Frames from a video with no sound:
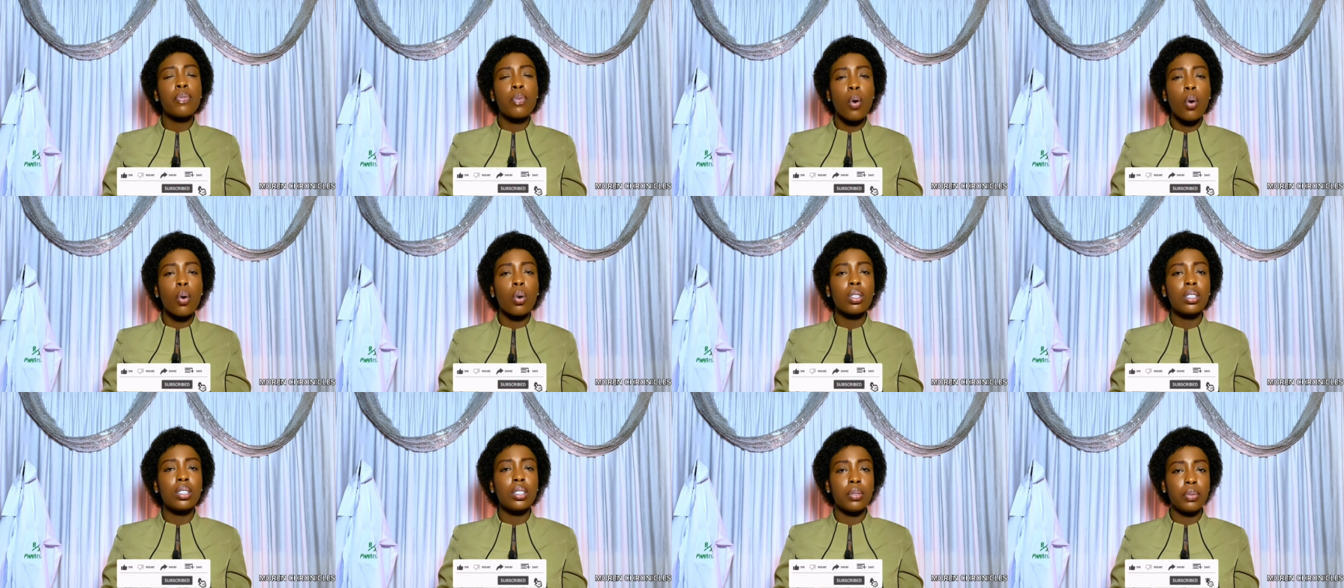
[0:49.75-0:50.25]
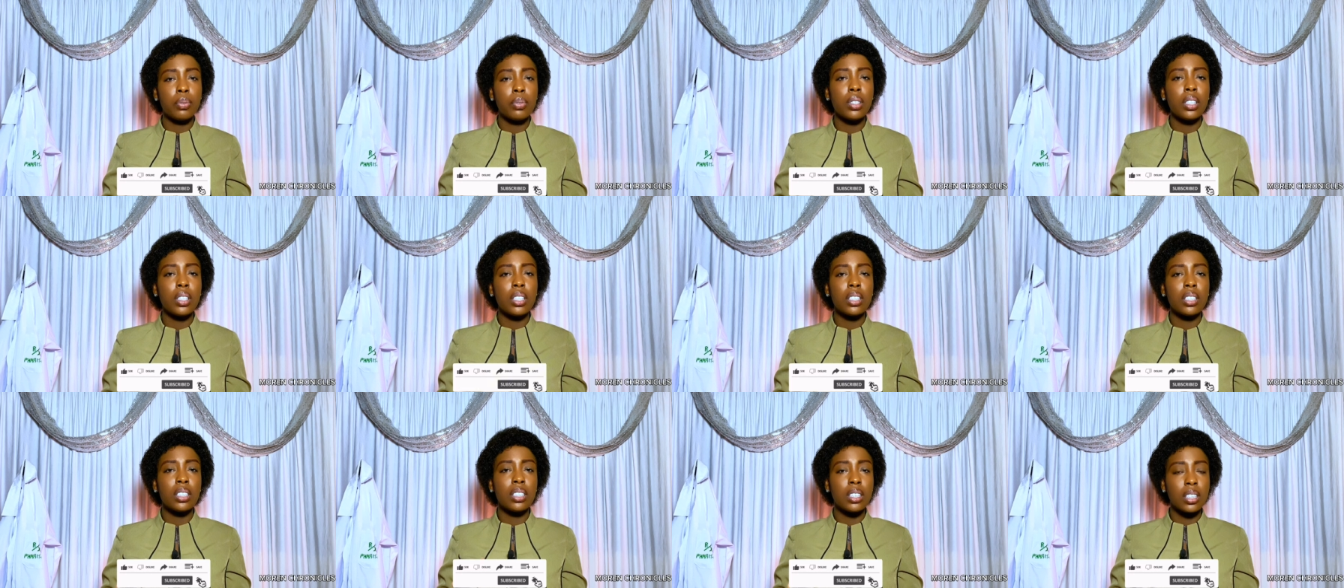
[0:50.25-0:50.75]
4
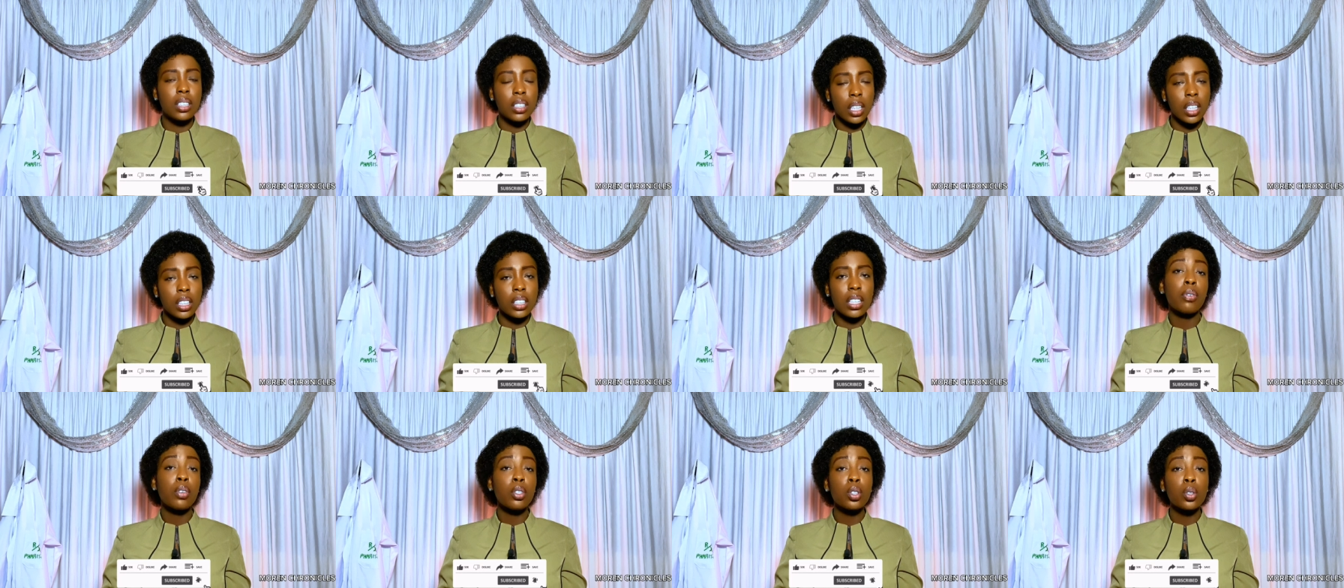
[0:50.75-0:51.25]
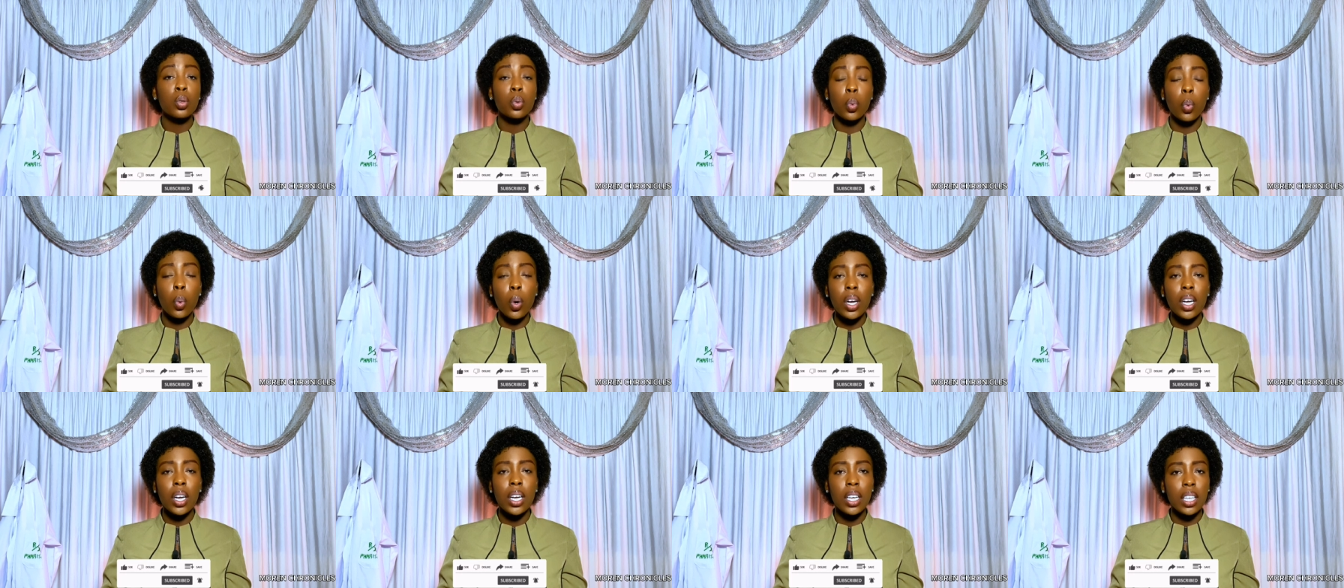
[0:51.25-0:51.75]
different stages. First
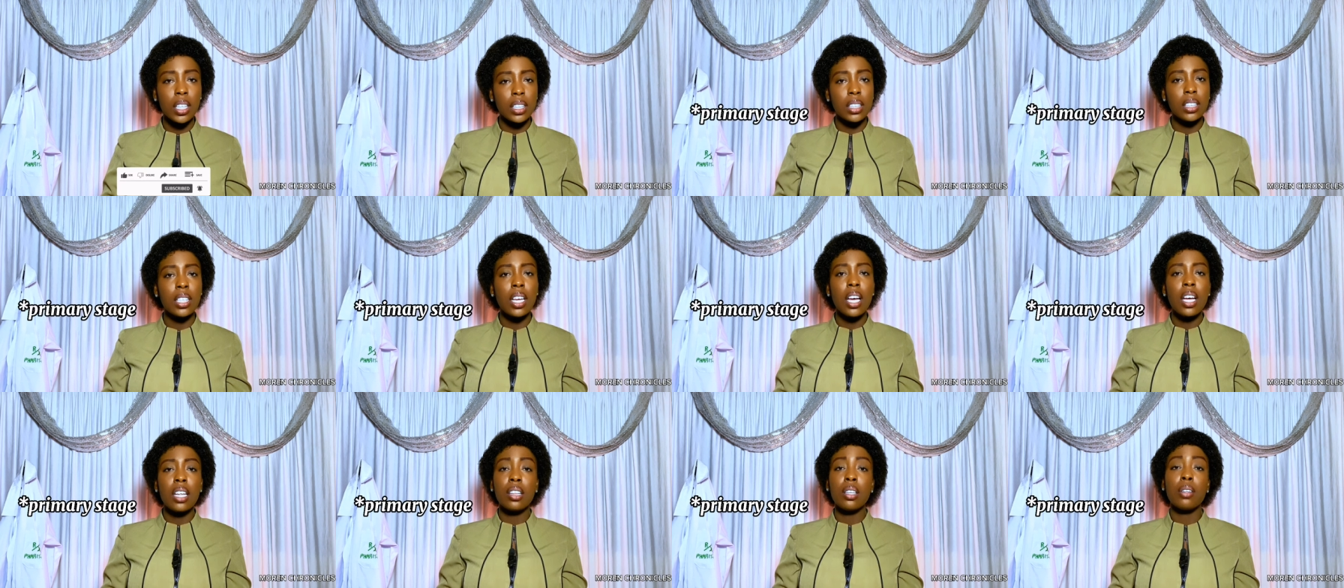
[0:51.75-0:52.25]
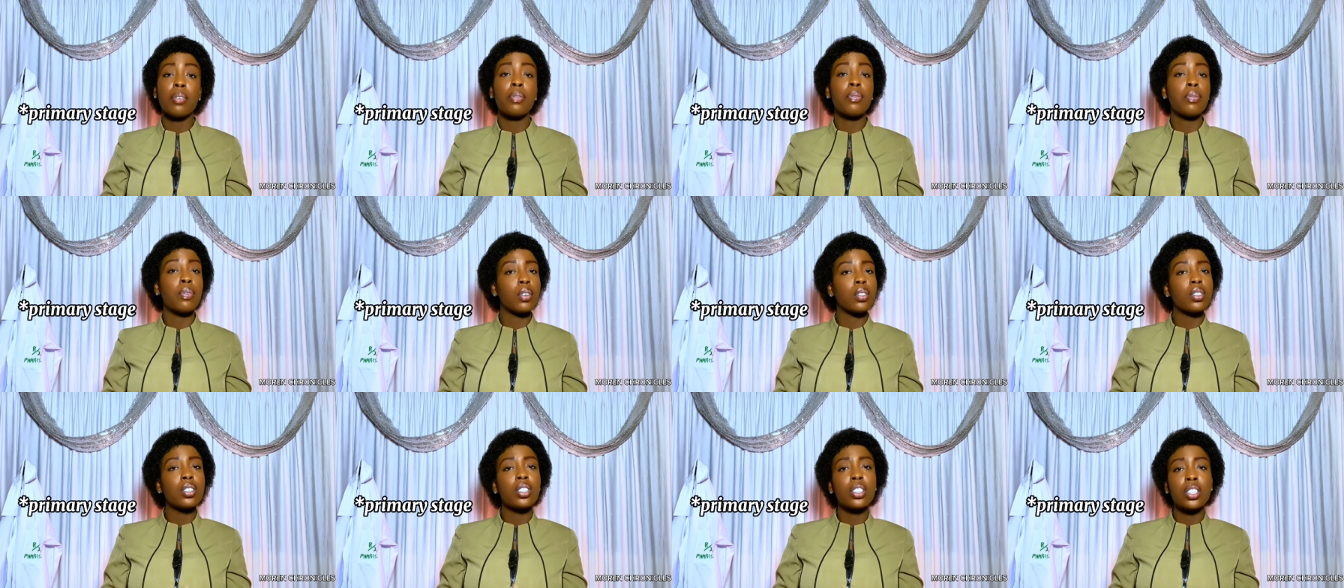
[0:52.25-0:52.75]
one is the
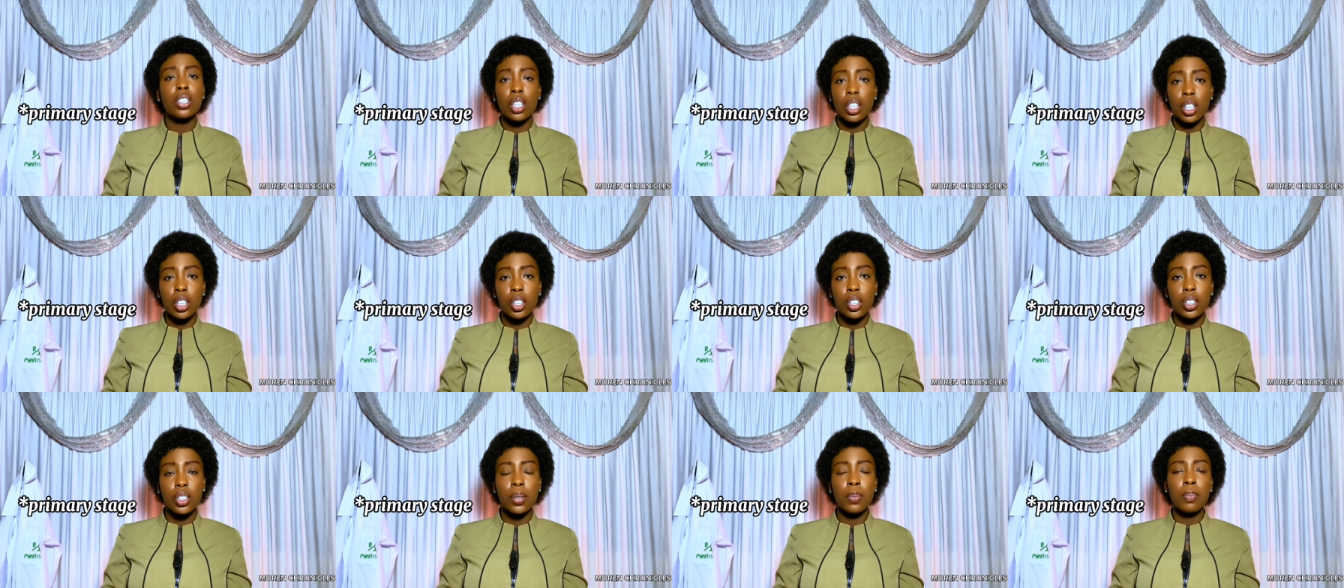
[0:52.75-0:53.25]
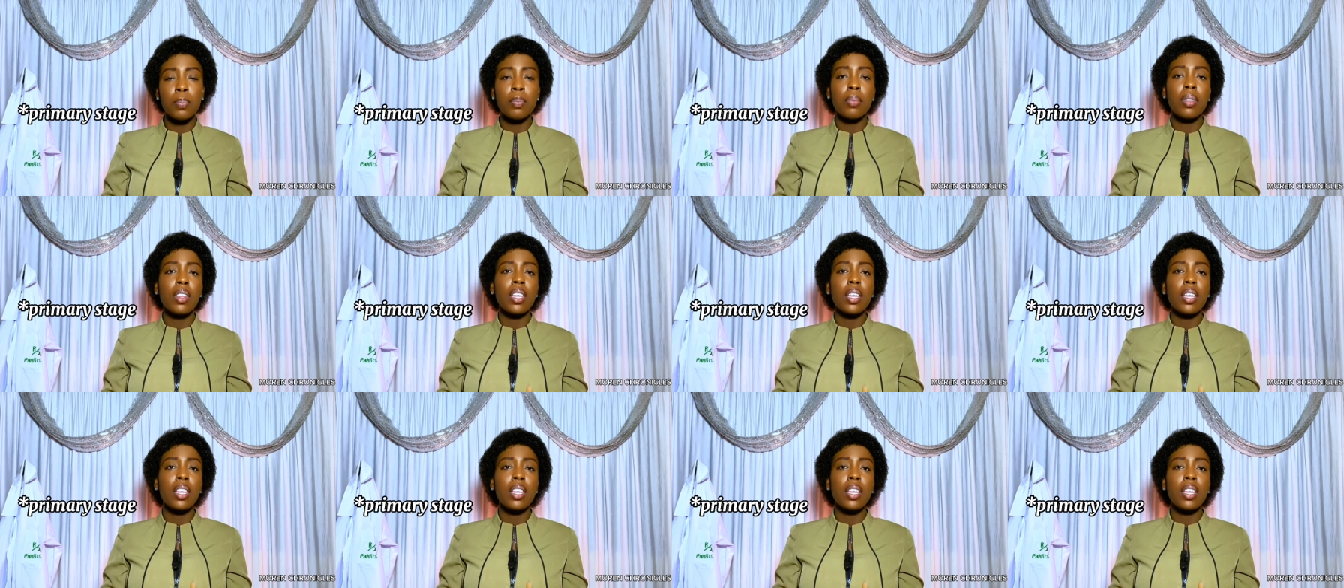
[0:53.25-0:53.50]
first stage.